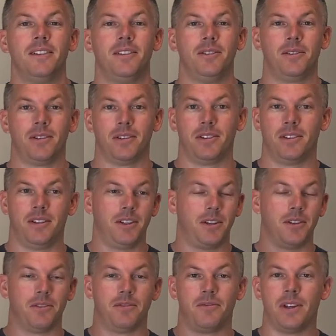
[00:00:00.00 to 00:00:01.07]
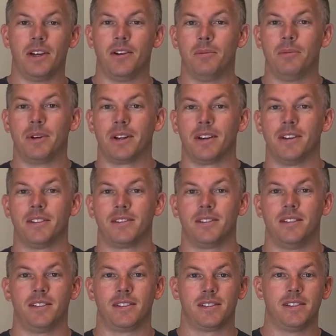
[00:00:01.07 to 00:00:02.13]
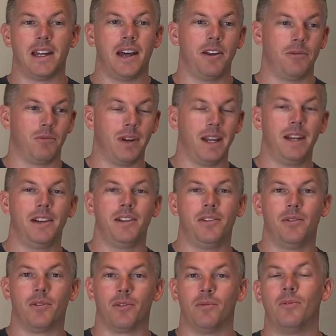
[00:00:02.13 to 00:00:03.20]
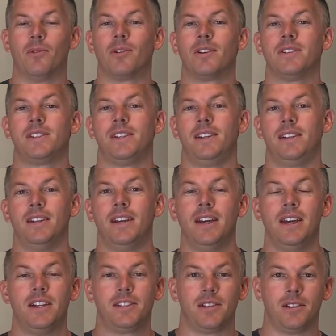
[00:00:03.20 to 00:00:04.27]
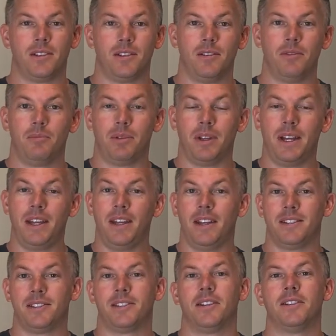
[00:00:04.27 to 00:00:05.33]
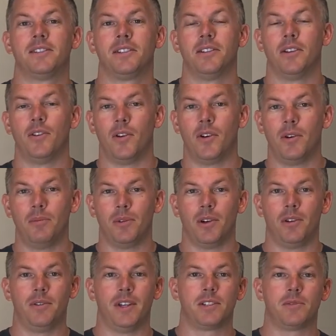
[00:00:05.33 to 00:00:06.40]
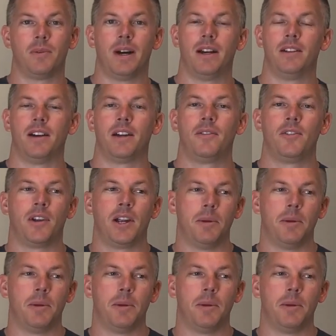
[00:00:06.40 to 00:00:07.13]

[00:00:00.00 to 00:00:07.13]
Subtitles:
It could fail because it's not rated or warranted to play at such a low ohm load. That's why a lot of your